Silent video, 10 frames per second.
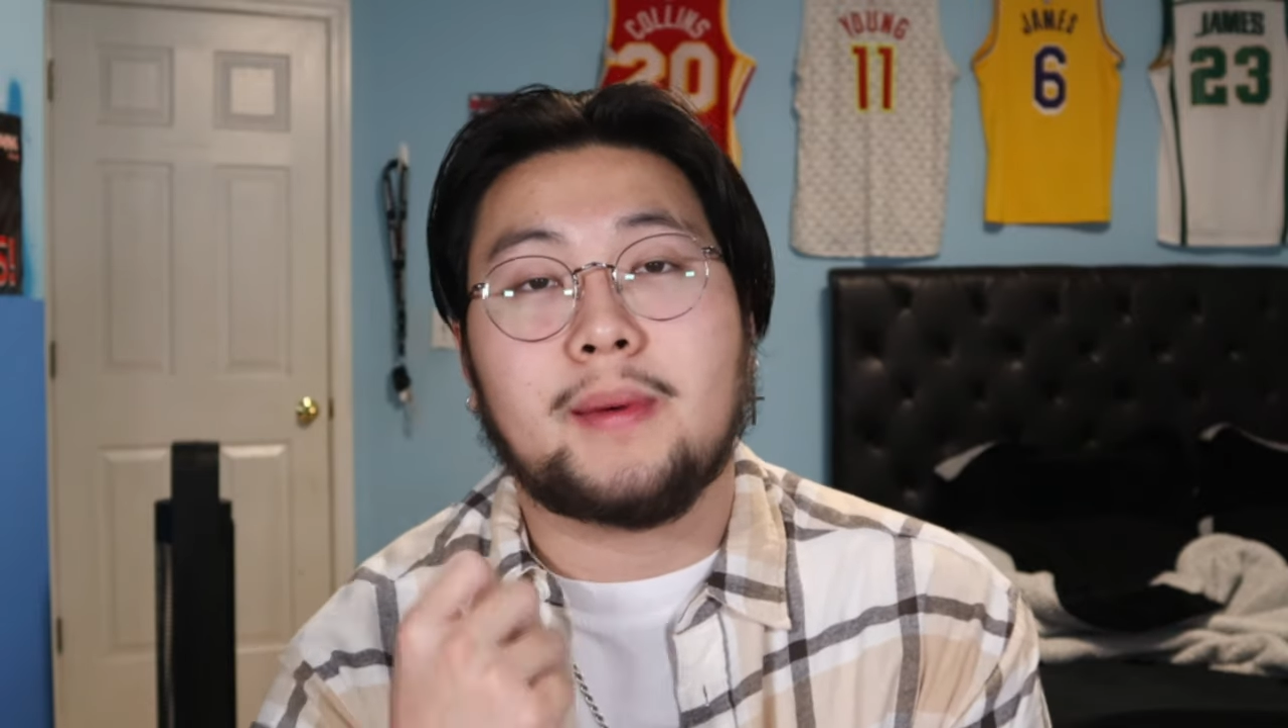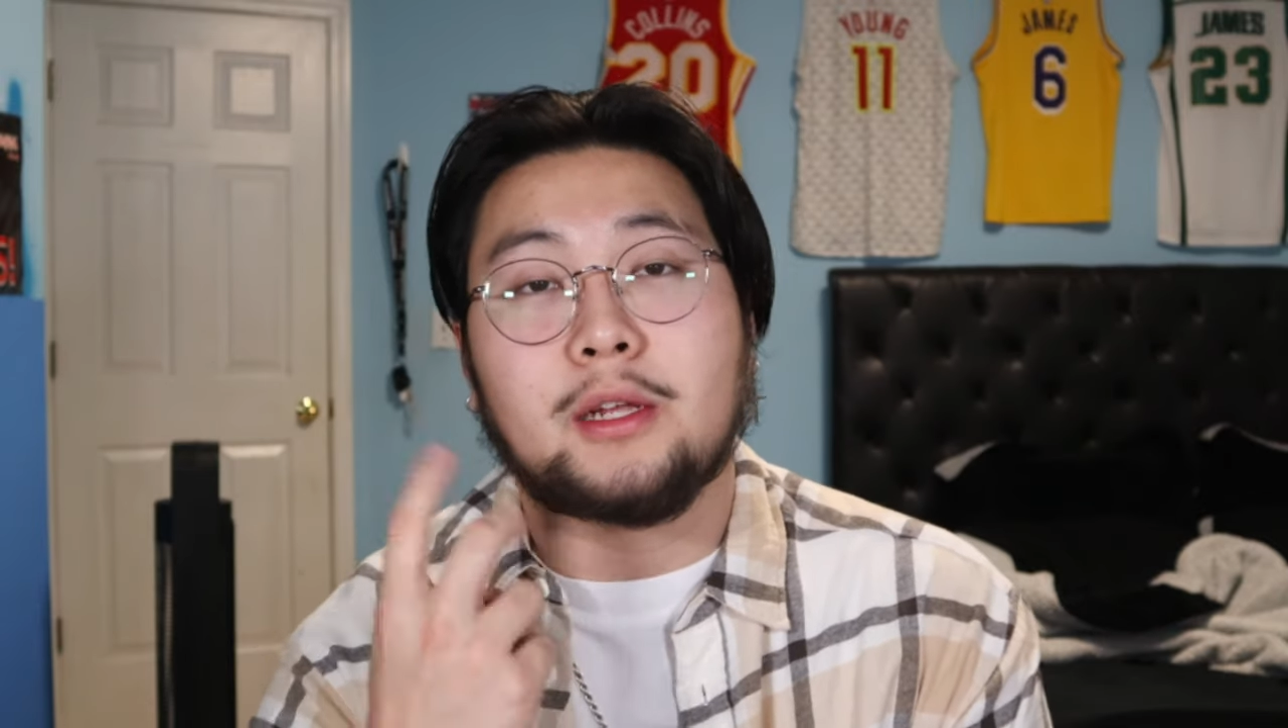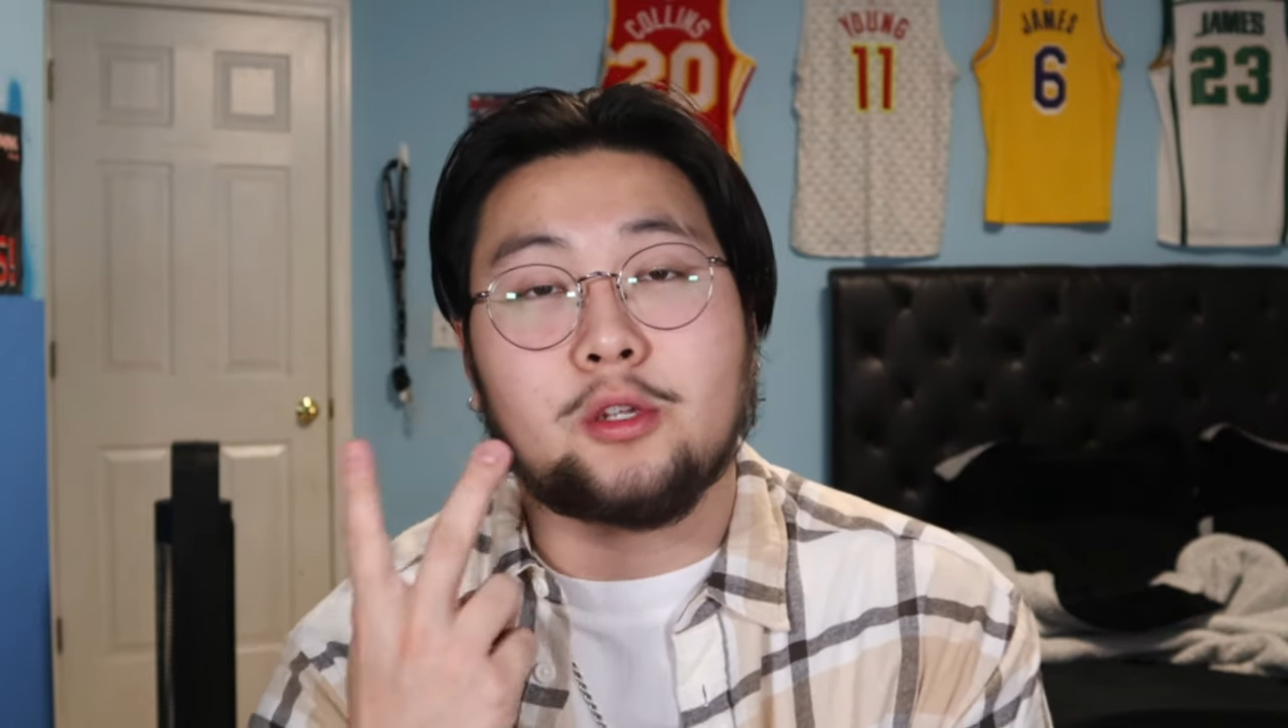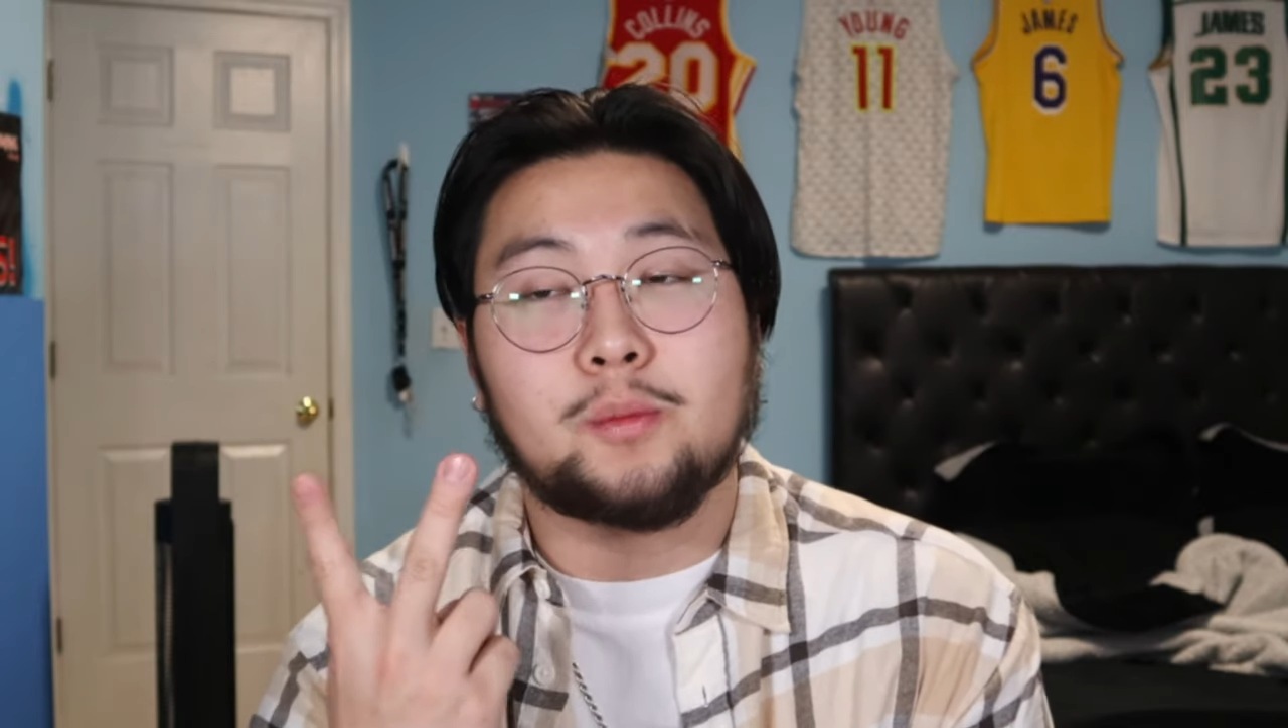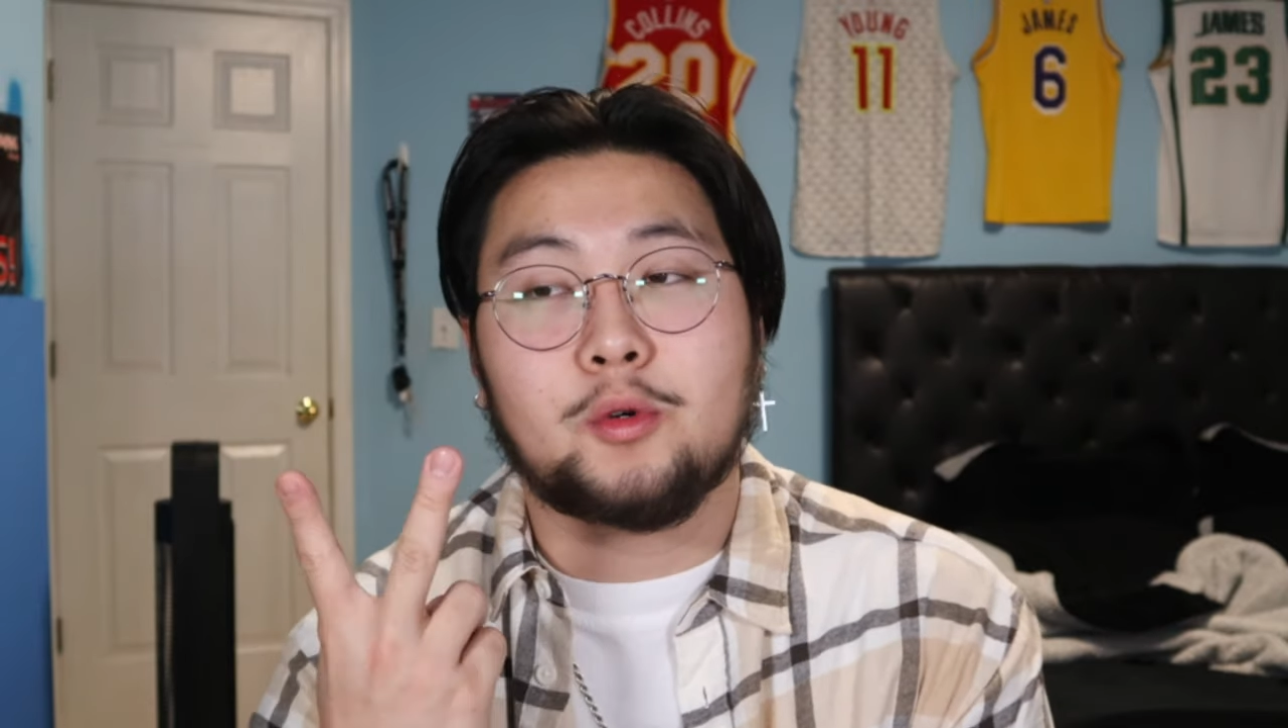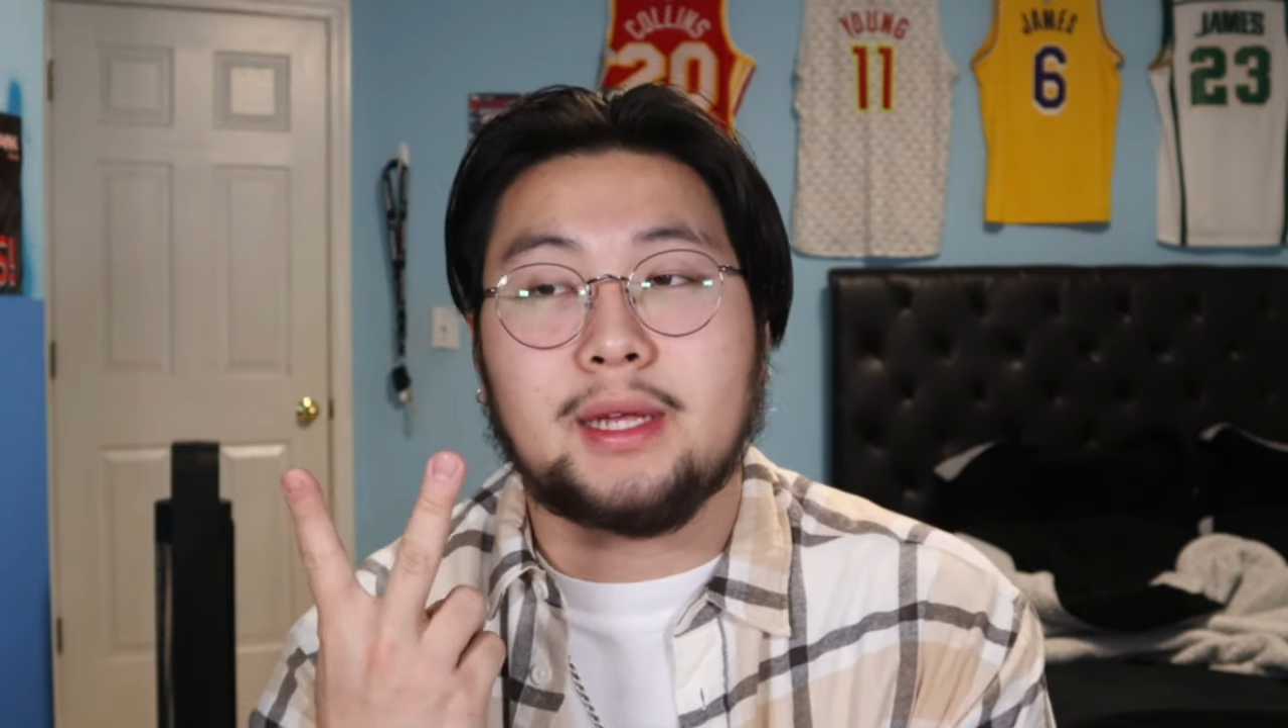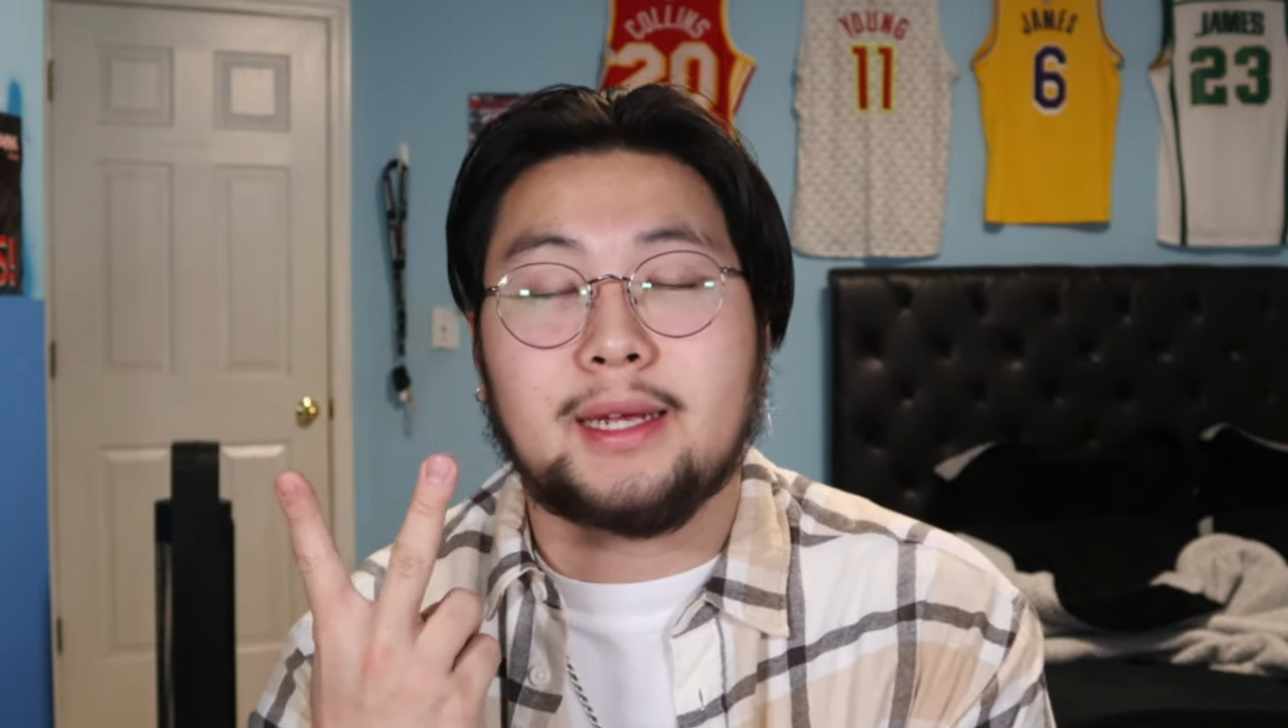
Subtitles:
two more things,